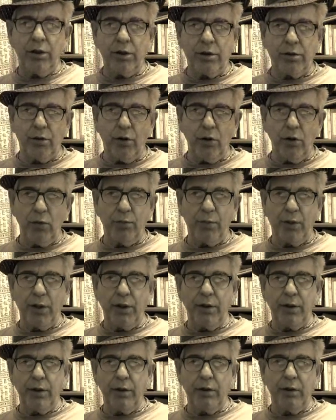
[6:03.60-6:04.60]
controlled
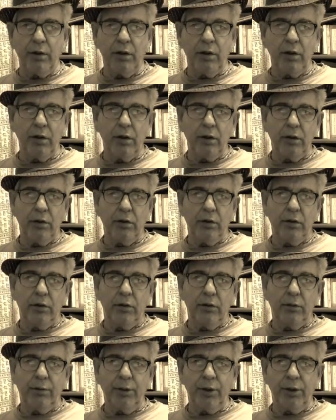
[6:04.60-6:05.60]
by the
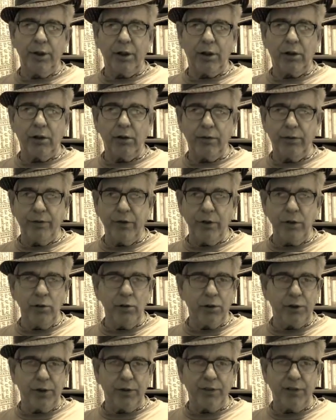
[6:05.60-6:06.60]
political
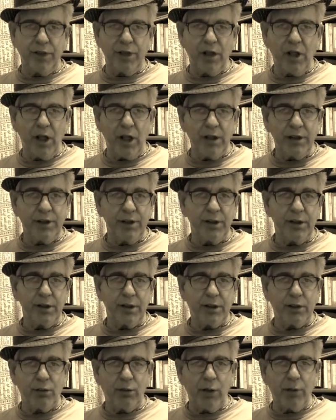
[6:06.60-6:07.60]
views of the Nazis,
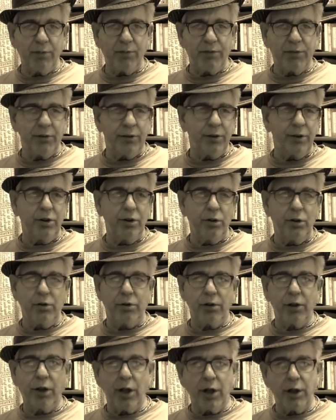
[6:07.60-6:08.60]
swept through the
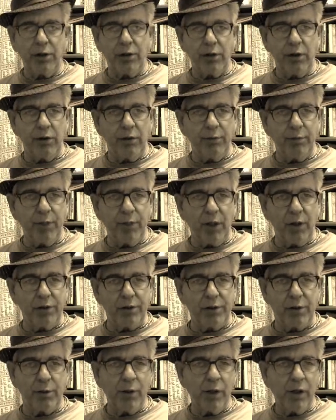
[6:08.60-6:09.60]
neutral country of
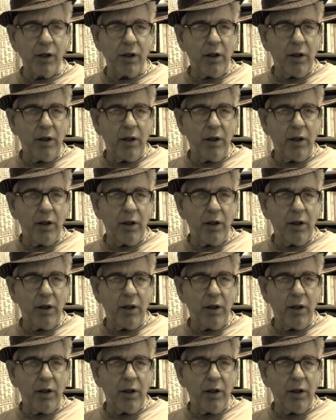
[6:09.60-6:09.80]
Belgium,